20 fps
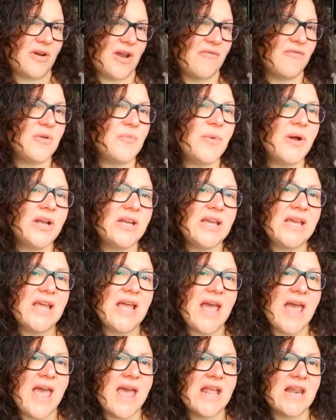
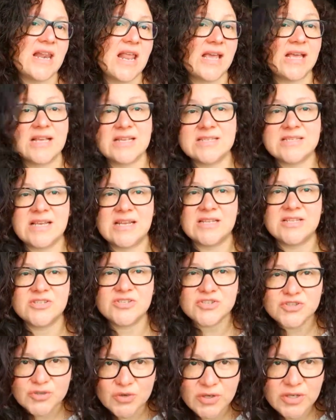everybody. And like I said,
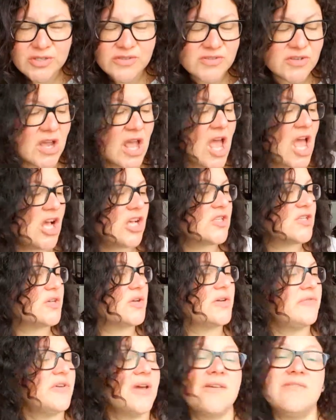it's short. So
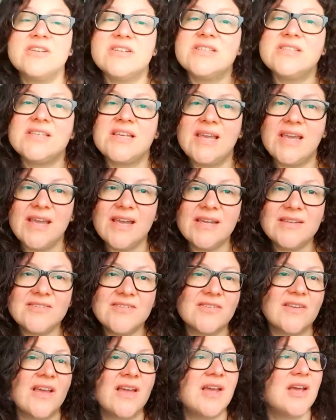if you ever see
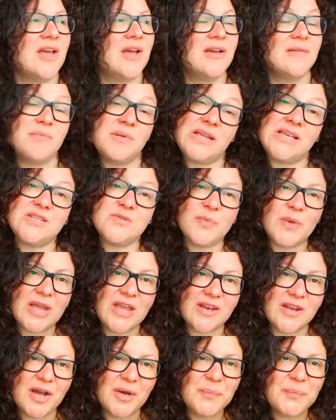it, uh, please pick
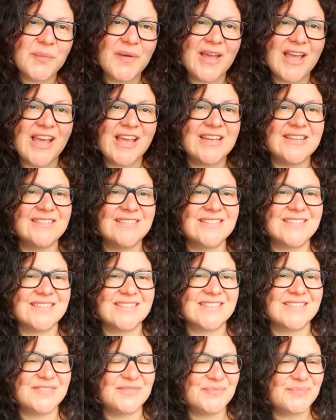it up and
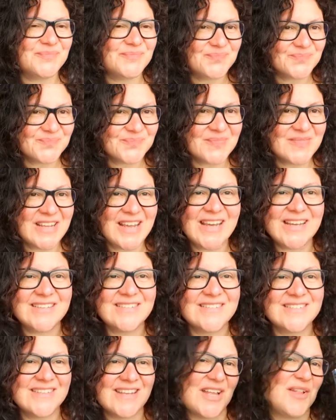um, yeah,
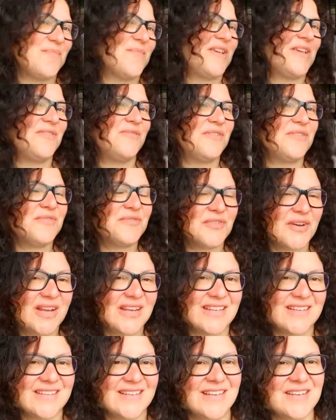tell me if you've
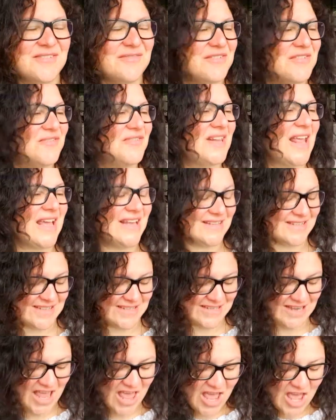read it and if you've liked
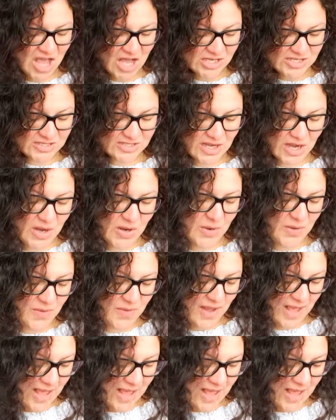it. So